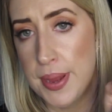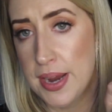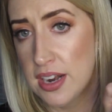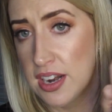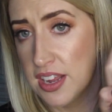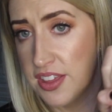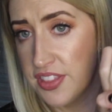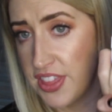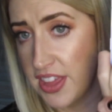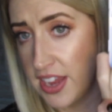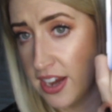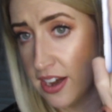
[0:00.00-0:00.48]

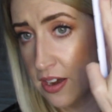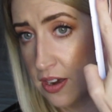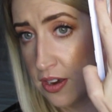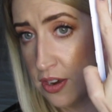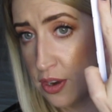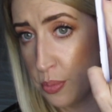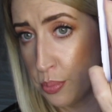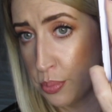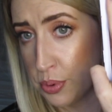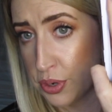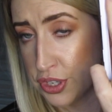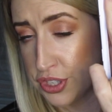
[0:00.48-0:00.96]
barely there
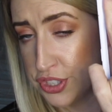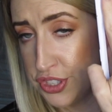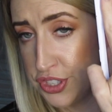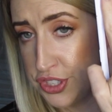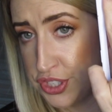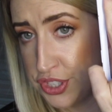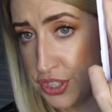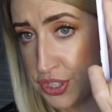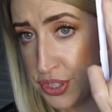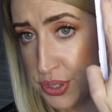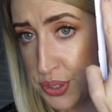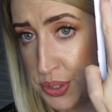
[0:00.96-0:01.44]
number
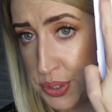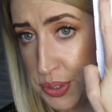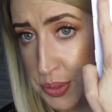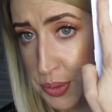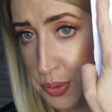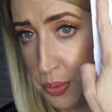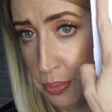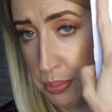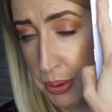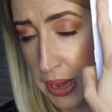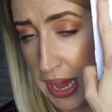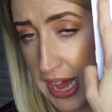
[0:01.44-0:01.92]

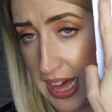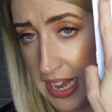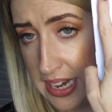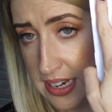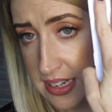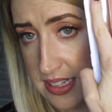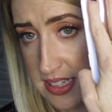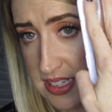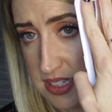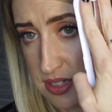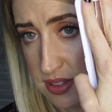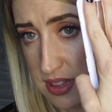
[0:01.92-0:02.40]
two
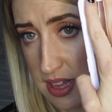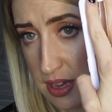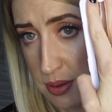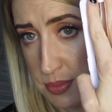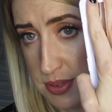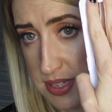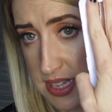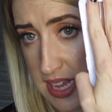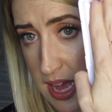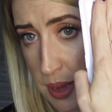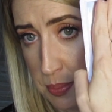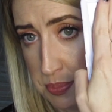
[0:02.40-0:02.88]
palette so that
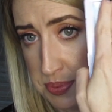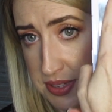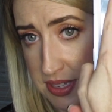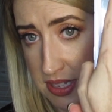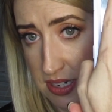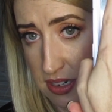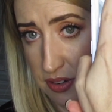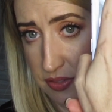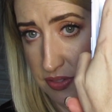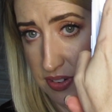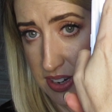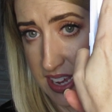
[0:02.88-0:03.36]
was
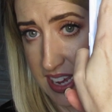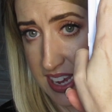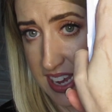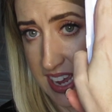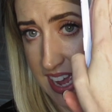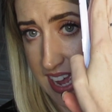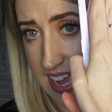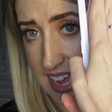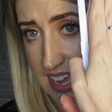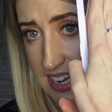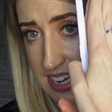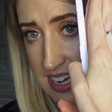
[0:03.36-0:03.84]
absolutely lovely
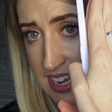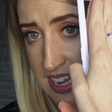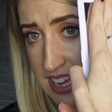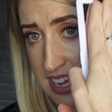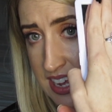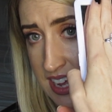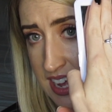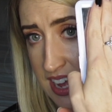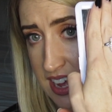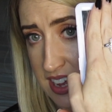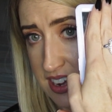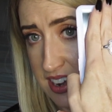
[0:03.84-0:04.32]
again
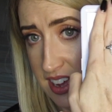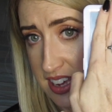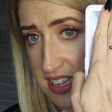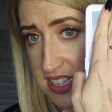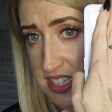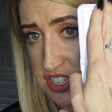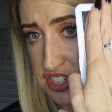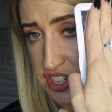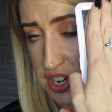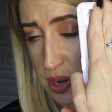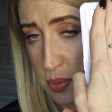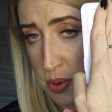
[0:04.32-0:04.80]

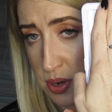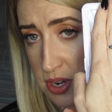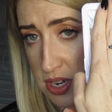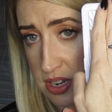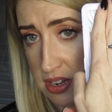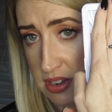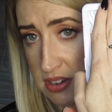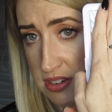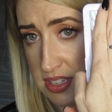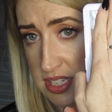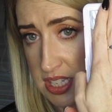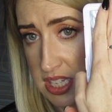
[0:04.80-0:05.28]
nice
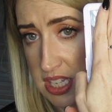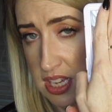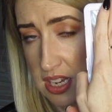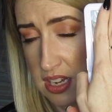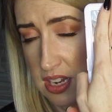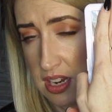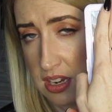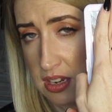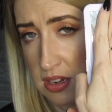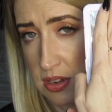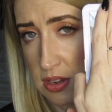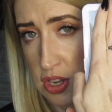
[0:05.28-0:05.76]
shimmers
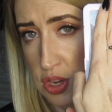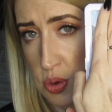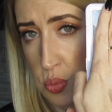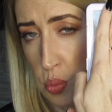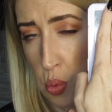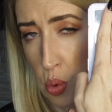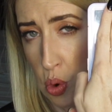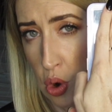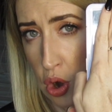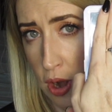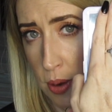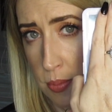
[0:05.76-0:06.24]

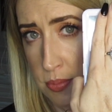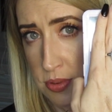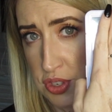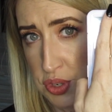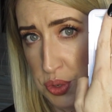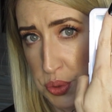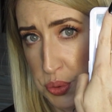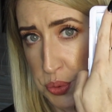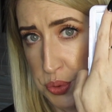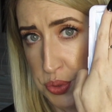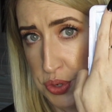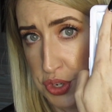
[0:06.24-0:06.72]
warm
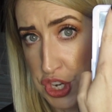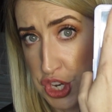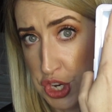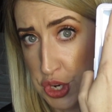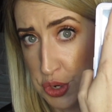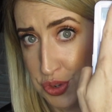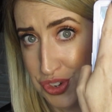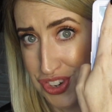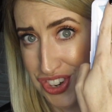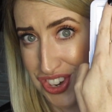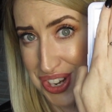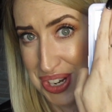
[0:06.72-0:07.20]
tone
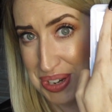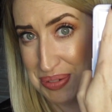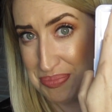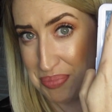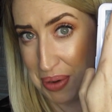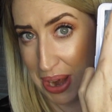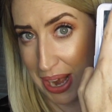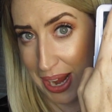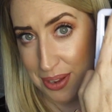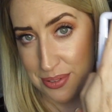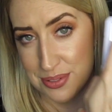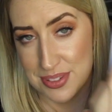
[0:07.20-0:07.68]
neutral
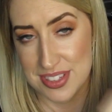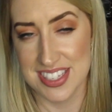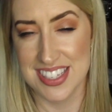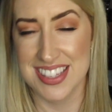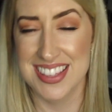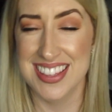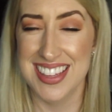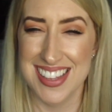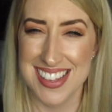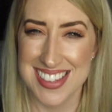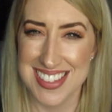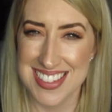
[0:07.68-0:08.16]
browns.
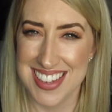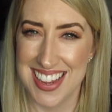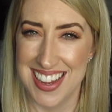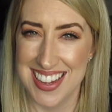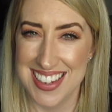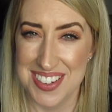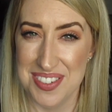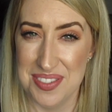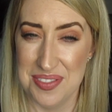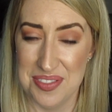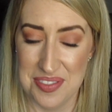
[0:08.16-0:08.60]
That's kind